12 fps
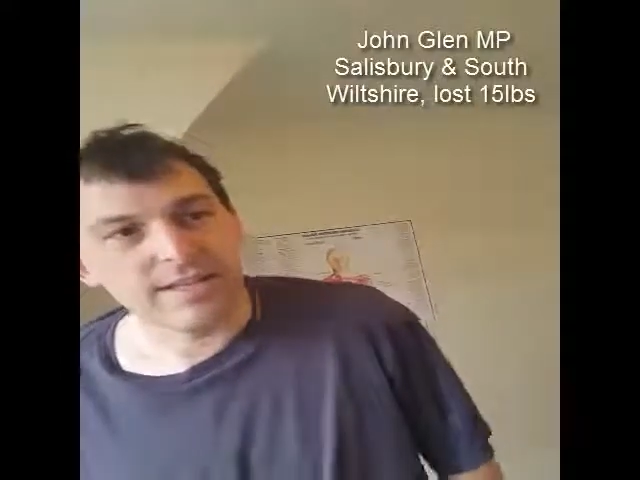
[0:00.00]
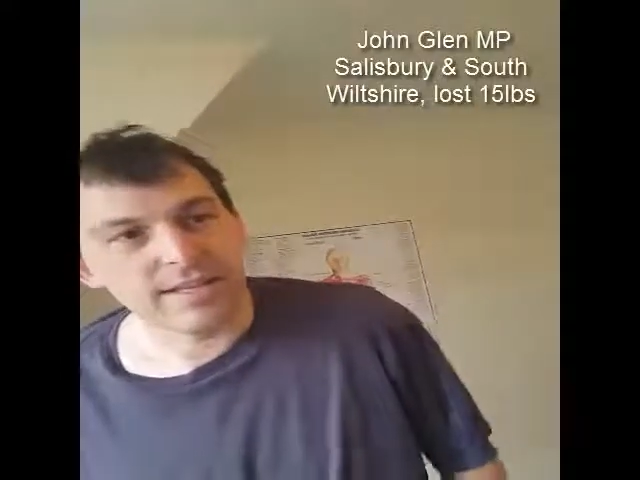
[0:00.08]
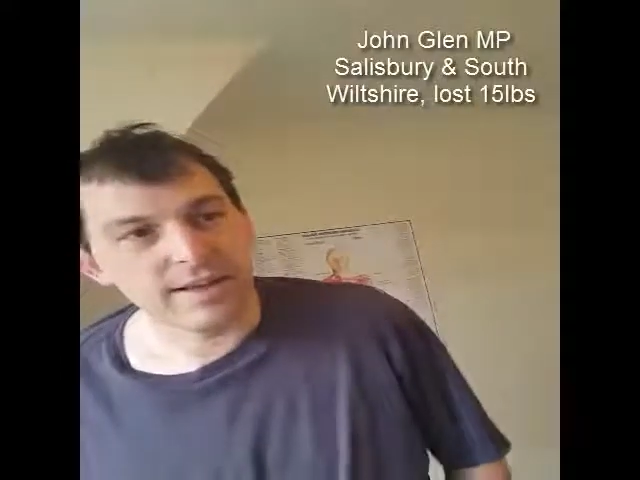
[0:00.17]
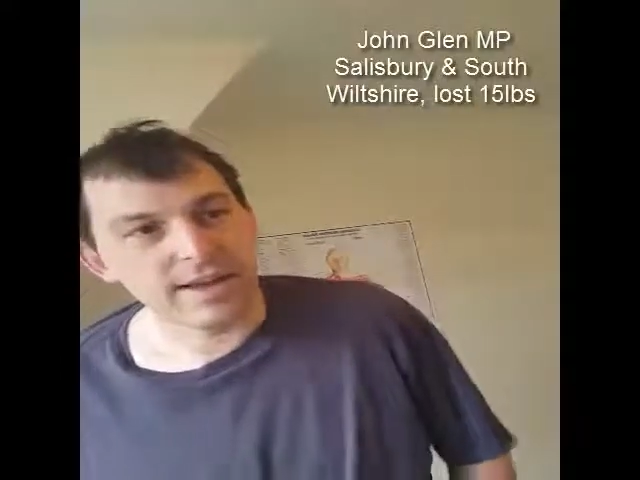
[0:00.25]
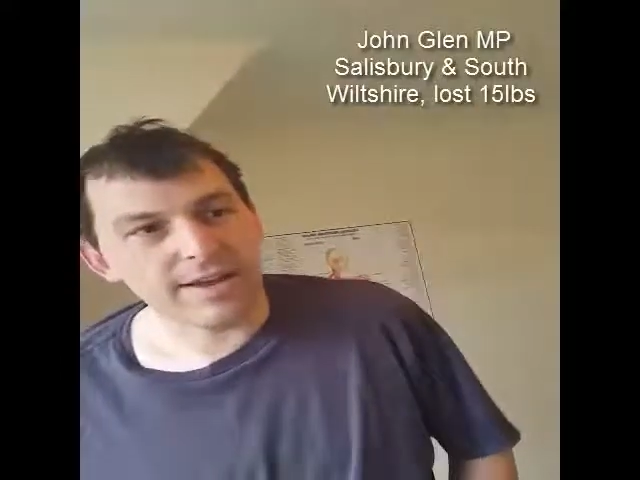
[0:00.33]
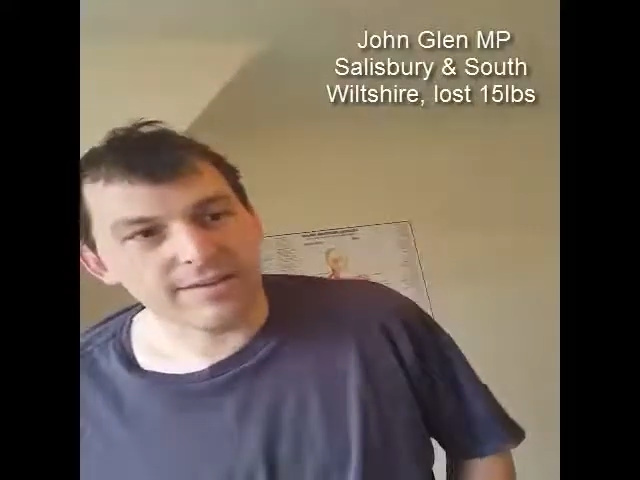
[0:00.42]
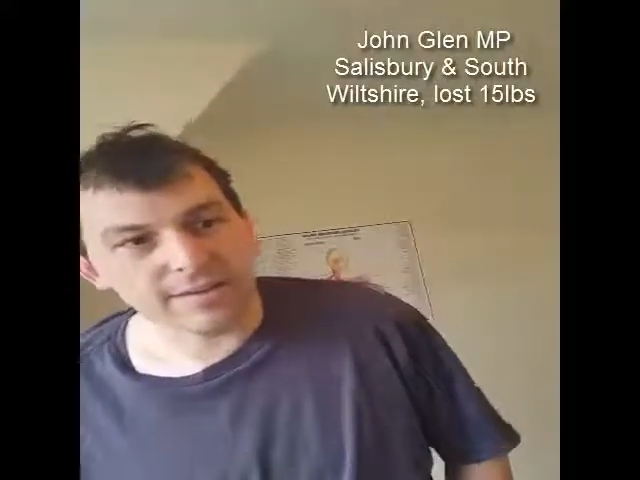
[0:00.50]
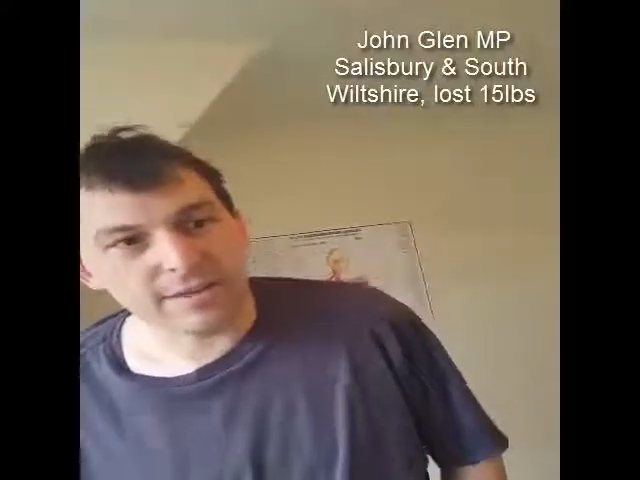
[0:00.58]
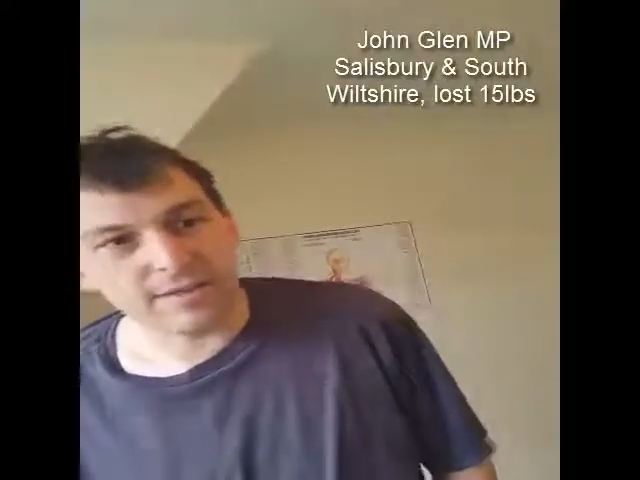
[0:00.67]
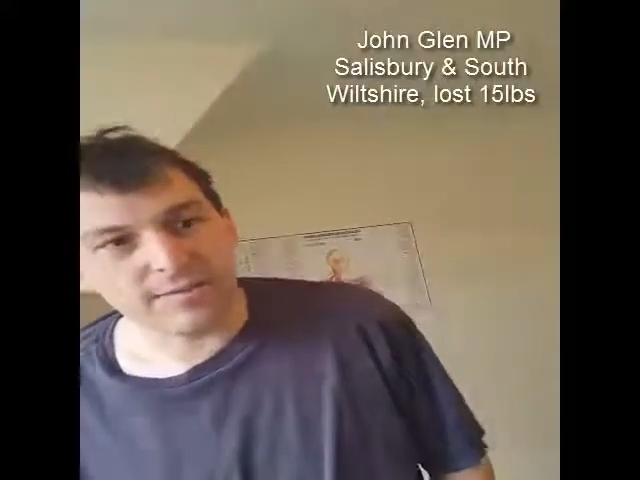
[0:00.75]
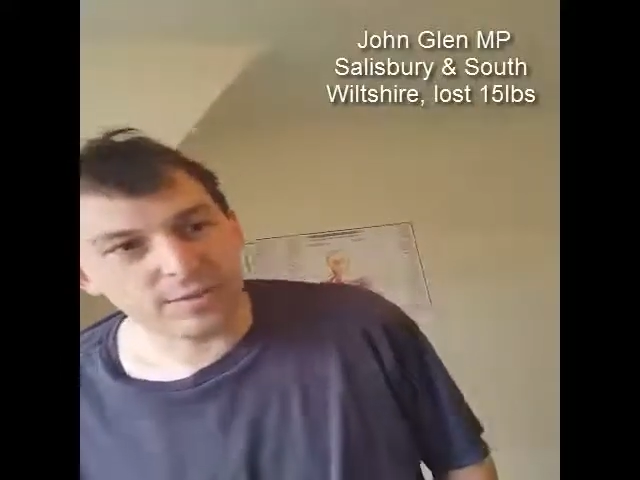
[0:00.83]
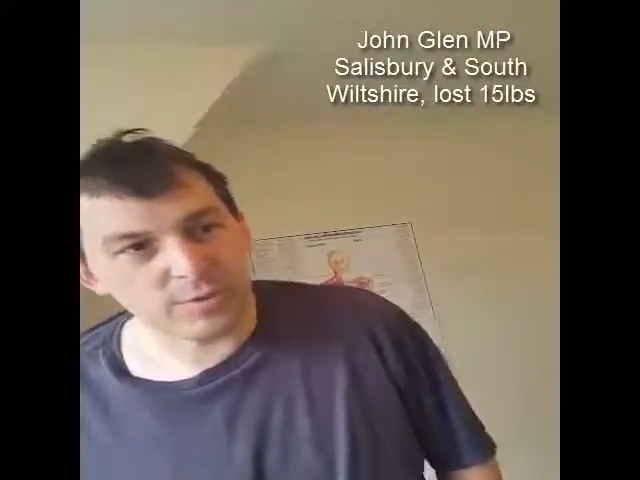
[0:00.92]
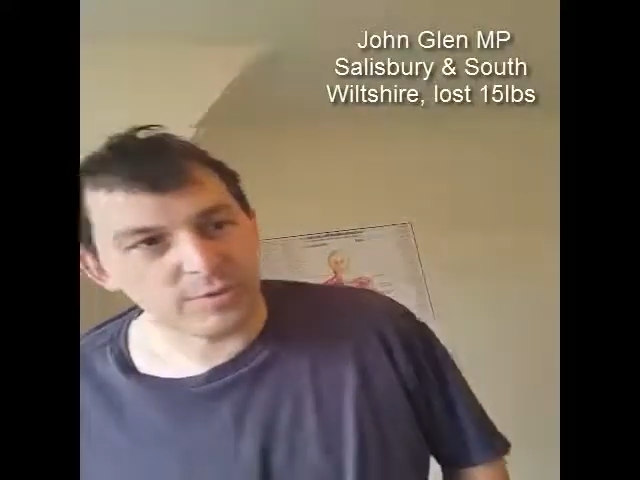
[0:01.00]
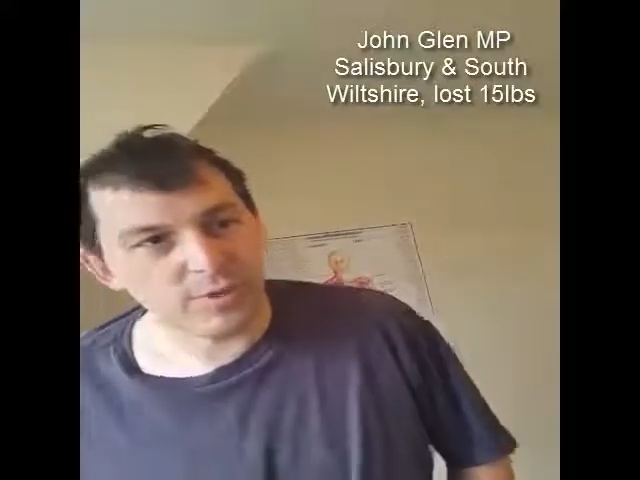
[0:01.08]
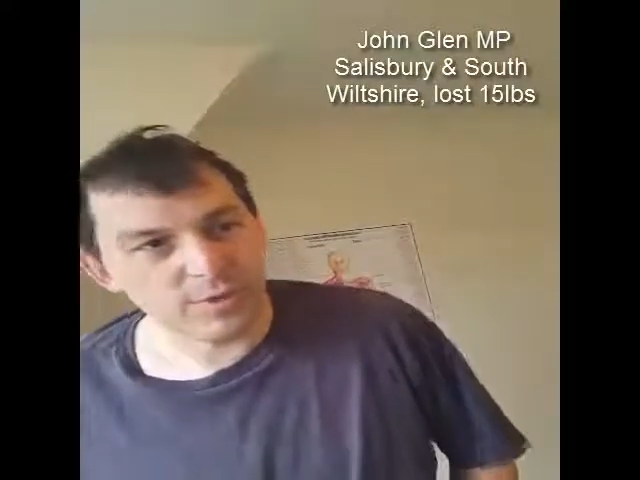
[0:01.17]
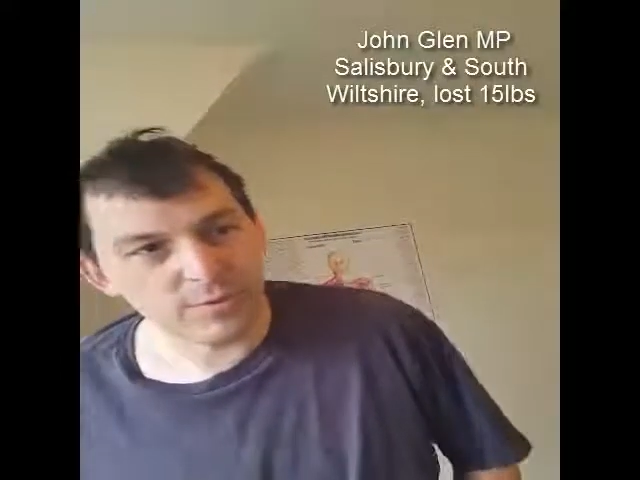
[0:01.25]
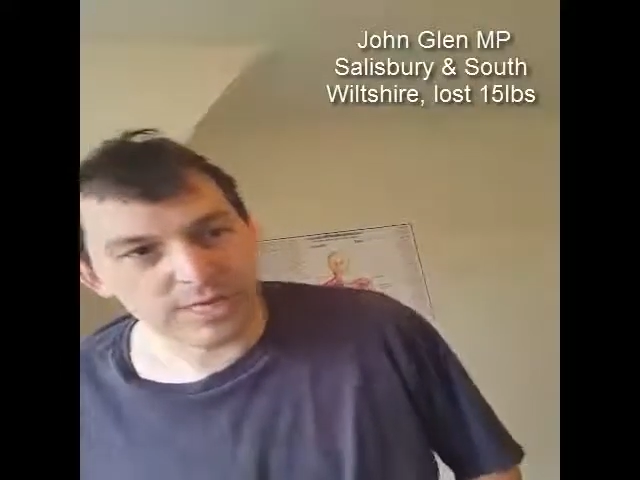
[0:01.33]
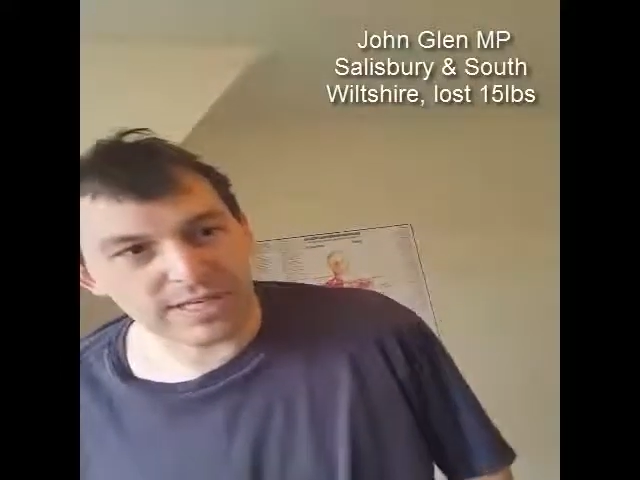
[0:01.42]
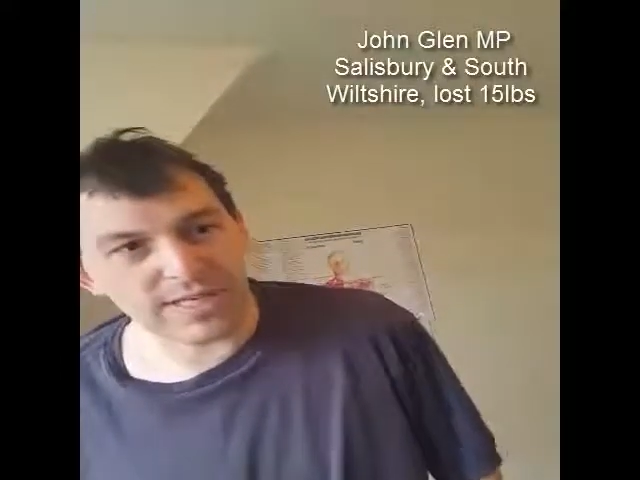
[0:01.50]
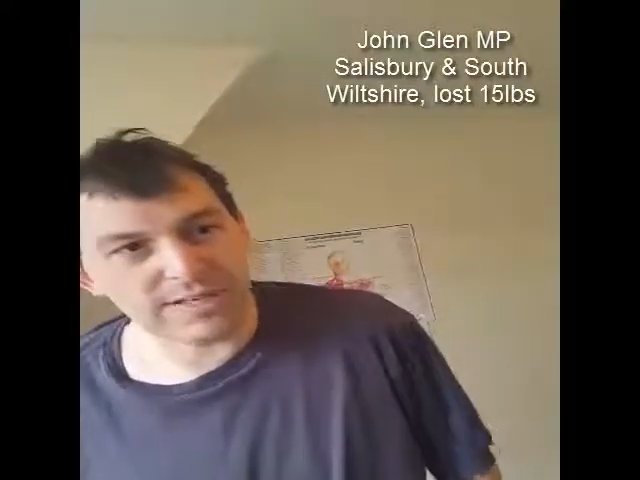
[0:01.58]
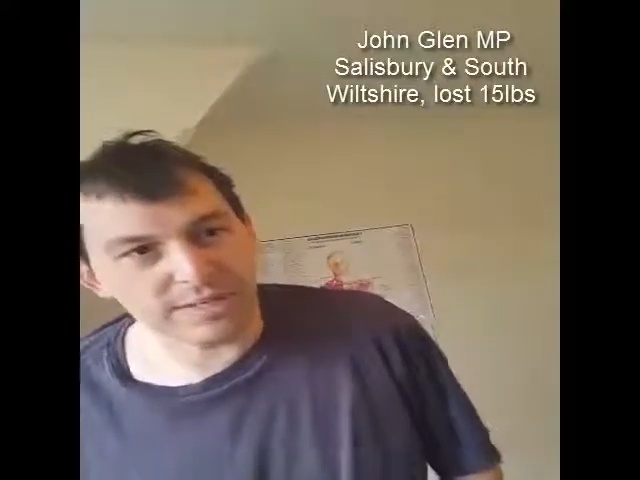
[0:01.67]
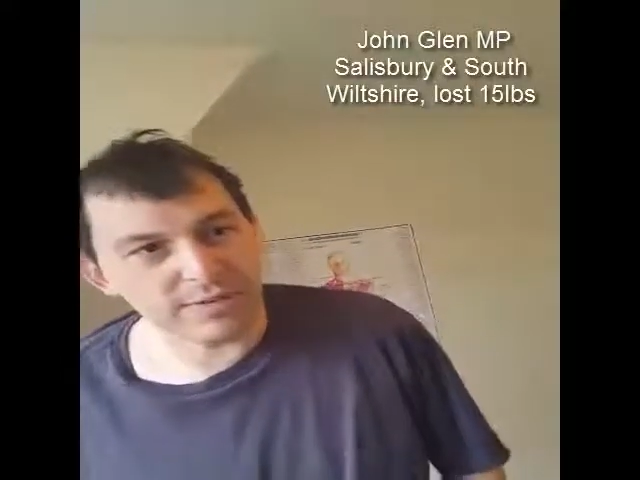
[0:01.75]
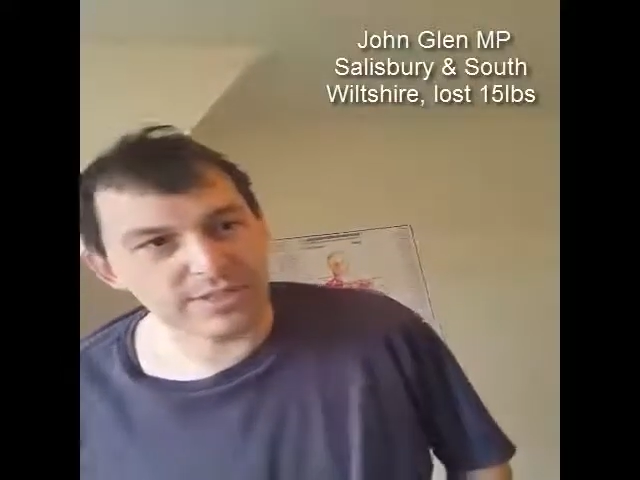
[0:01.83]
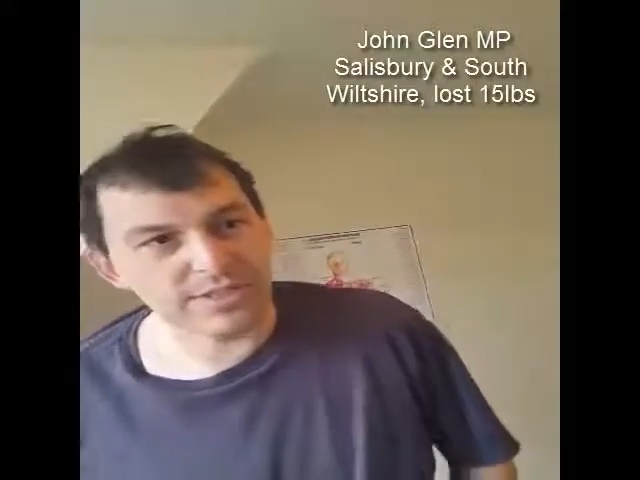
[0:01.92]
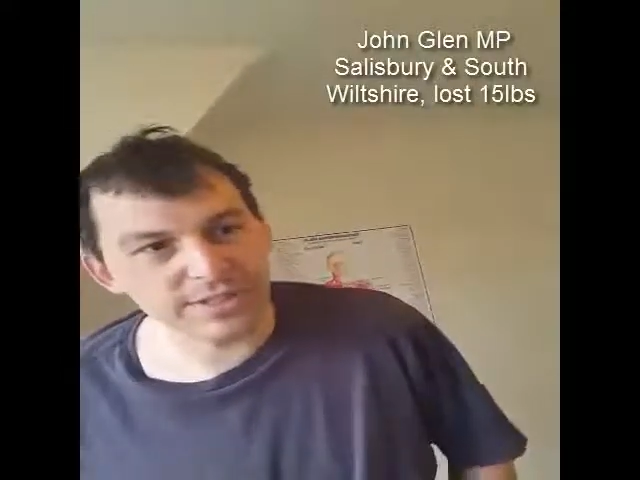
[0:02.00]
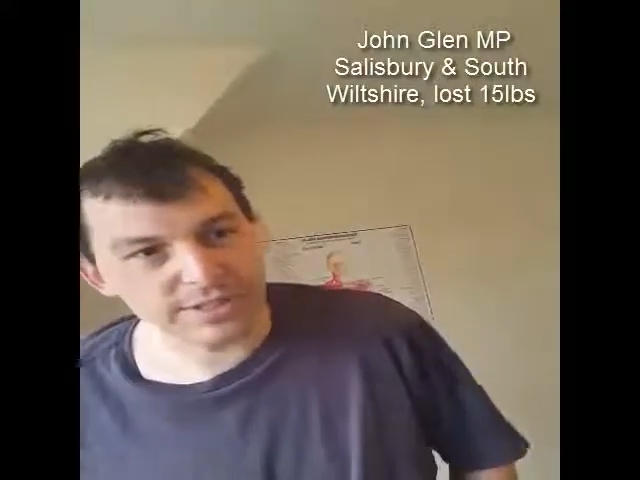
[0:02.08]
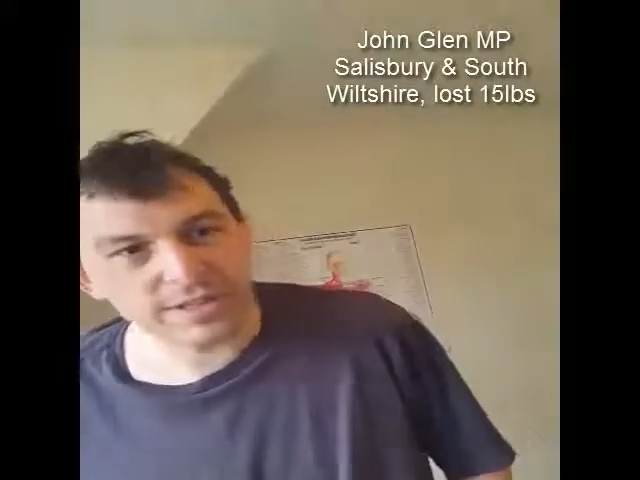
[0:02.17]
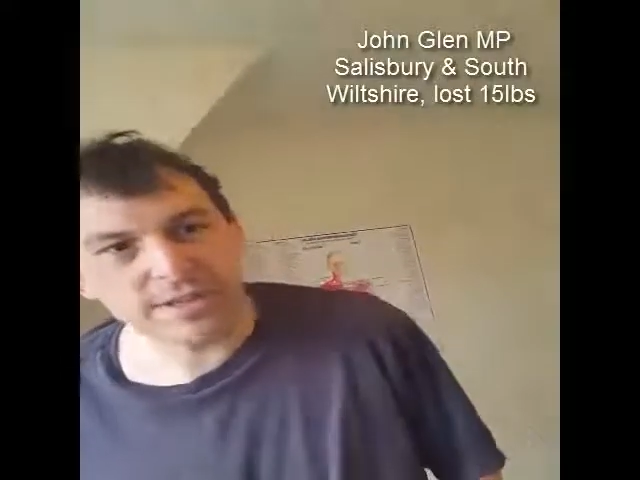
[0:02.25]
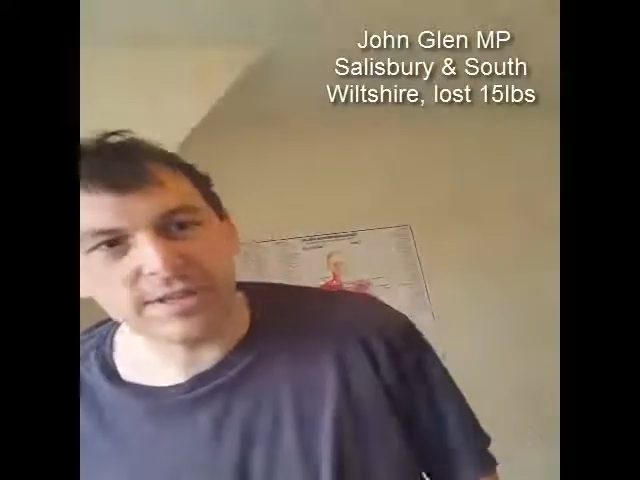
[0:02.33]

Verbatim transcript: you know, outside of your weekly mm. tuition.